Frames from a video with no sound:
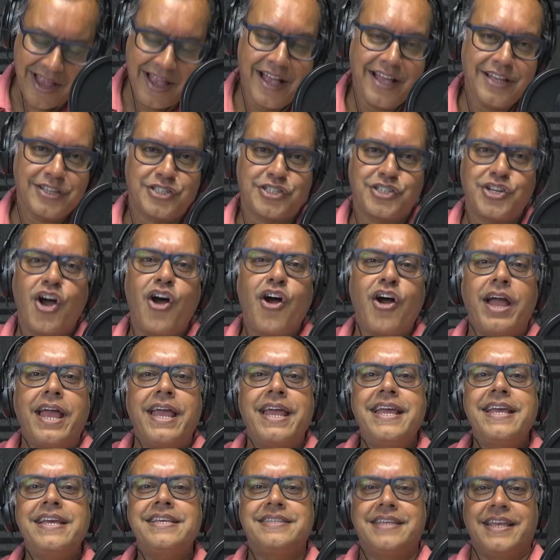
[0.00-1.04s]
It's not
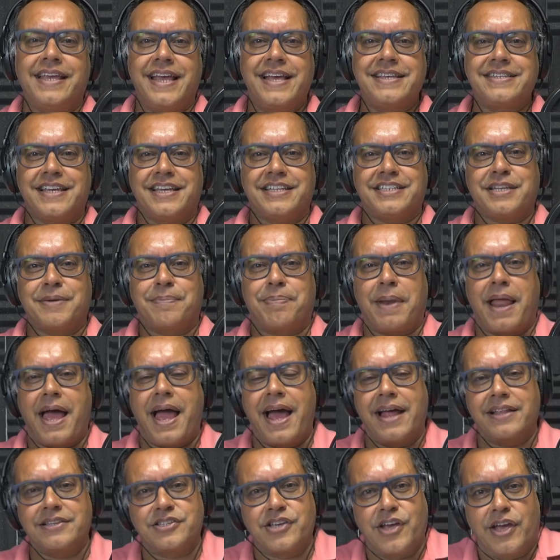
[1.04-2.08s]
easy, is it, to
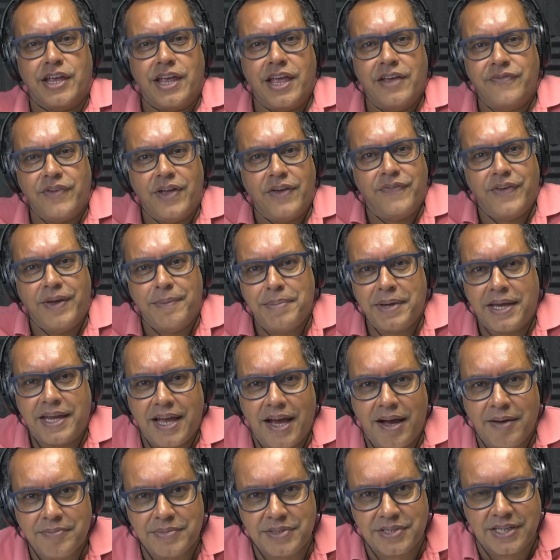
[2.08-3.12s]
plan? So if it
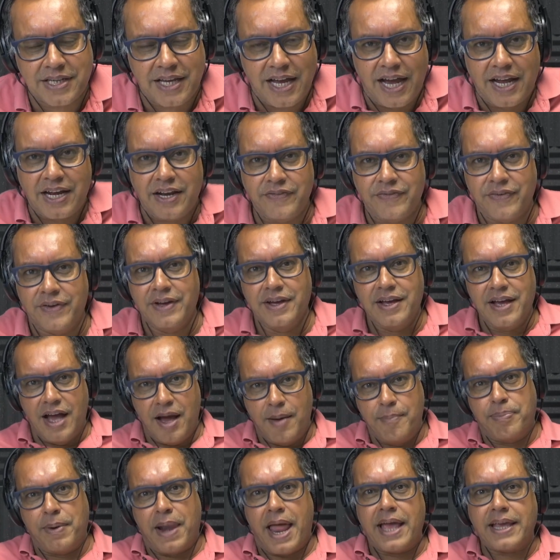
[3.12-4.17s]
becomes kind of a
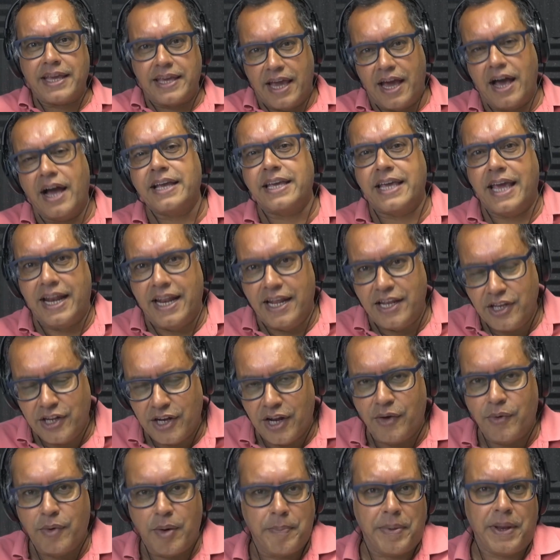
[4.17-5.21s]
blanket, I get it,
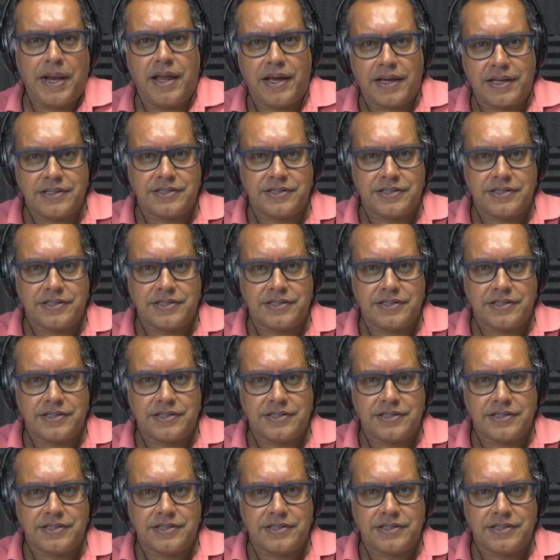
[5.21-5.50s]
a bit like a